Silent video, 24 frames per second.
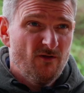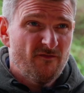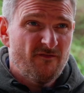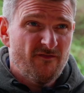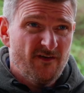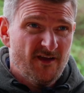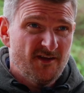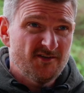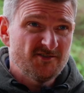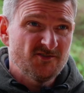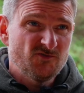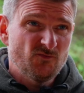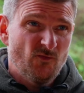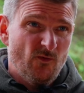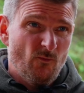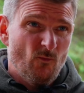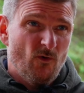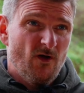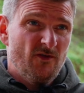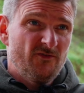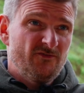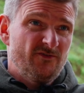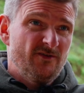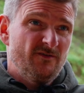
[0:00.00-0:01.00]
the features we
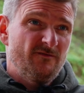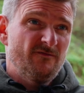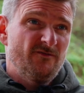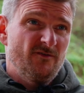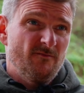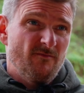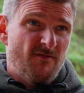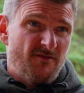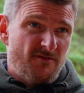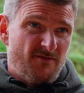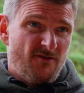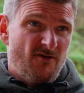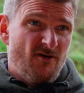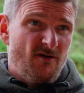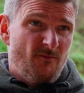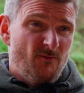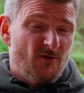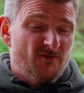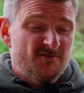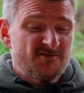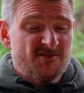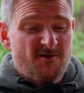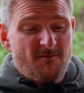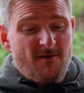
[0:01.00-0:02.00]
wanted from
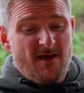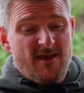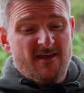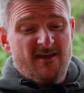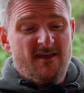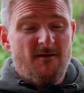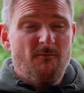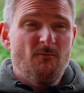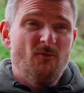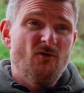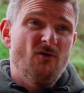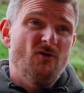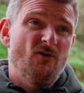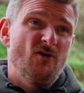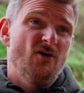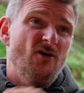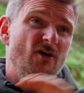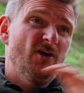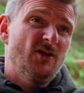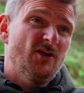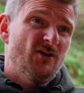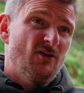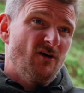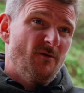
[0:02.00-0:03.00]
thermal to make it more
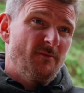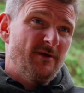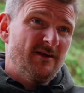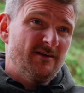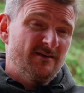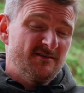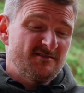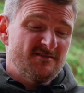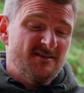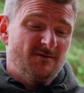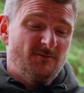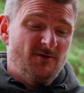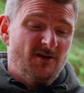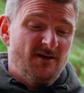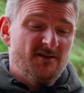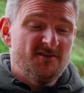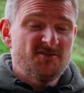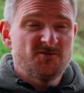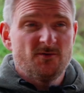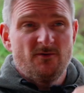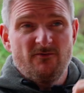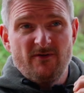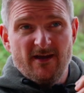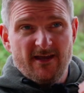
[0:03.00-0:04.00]
ergonomically similar
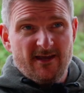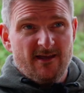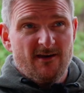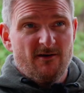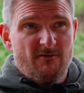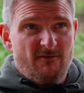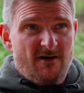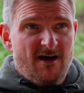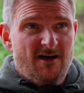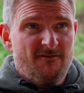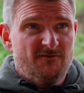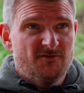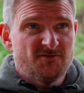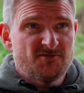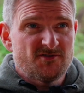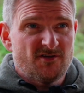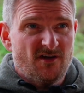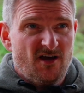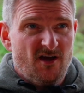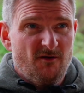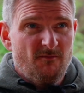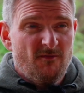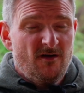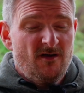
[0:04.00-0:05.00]
to a regular rifle
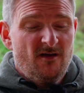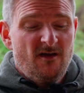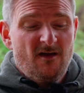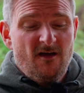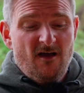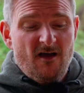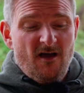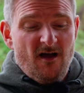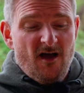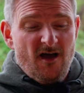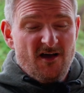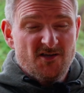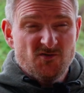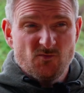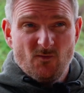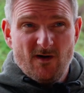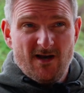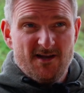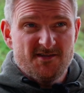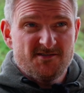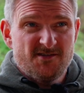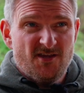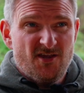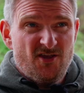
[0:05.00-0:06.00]
scope. As
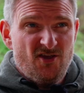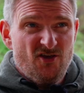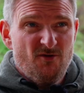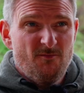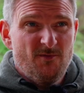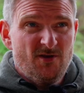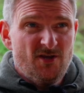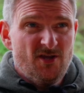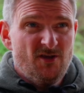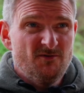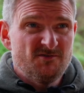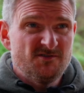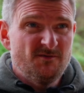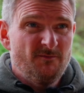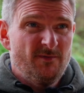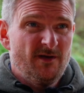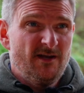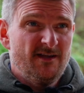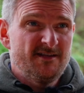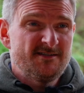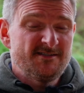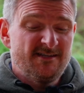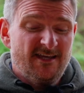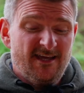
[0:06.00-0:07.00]
well as the human
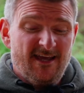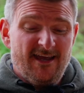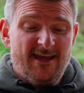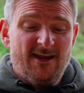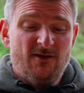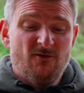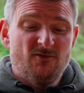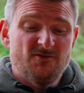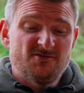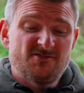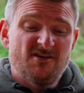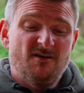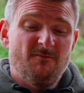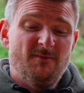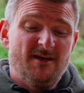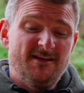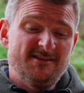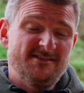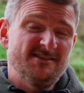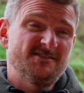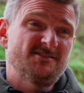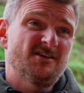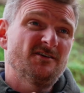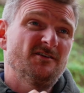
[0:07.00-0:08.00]
usability, it also
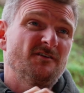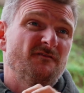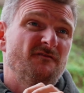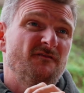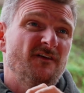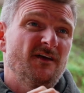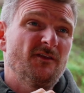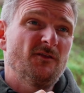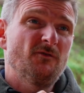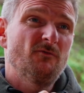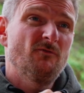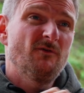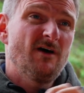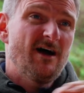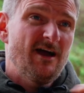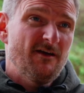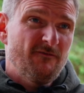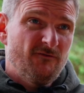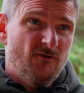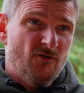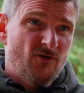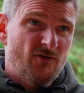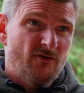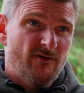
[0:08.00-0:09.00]
means it's going to fit the
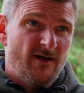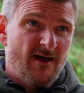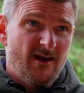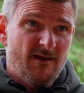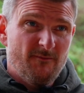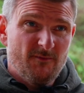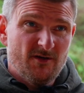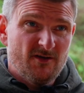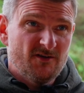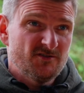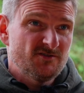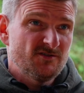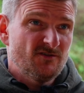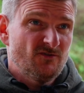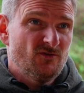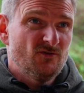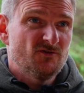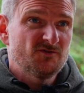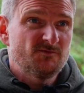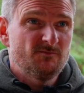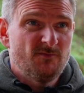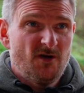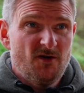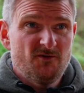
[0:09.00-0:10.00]
rifle correctly, because of
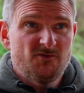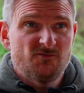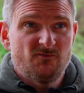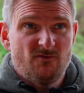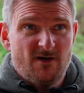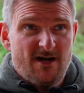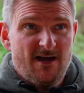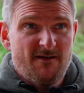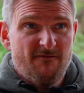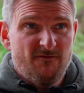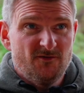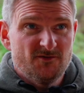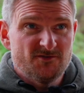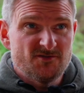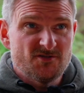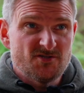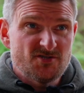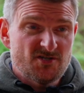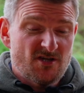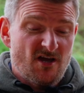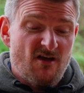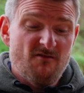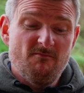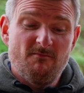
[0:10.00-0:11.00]
course most rifles and
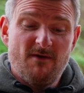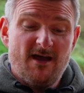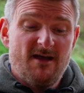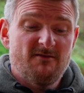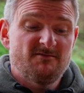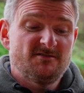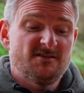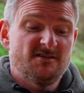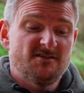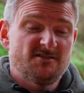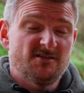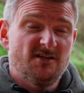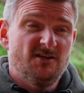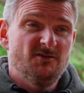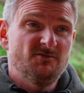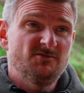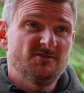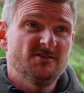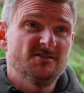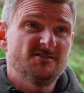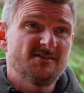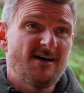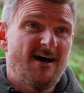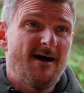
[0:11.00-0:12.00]
scope mounting
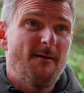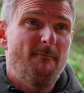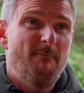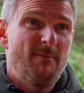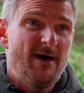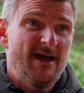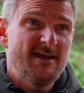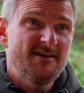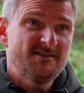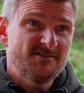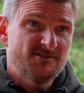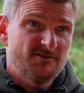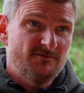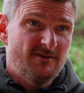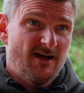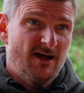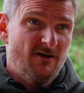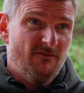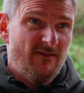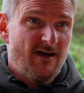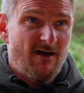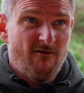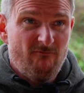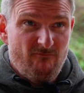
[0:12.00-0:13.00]
solutions are based
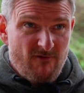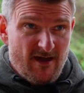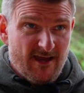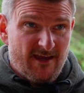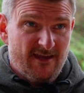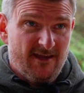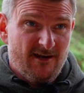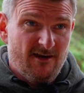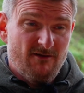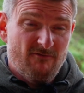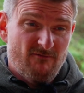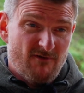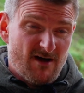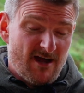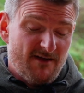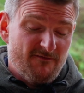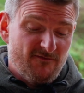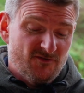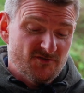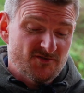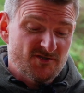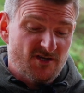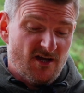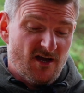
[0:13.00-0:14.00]
around that regular
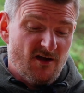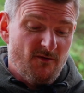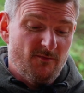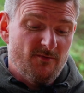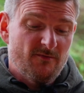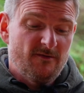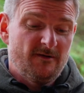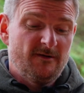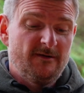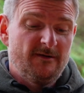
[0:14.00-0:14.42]
rifle scope.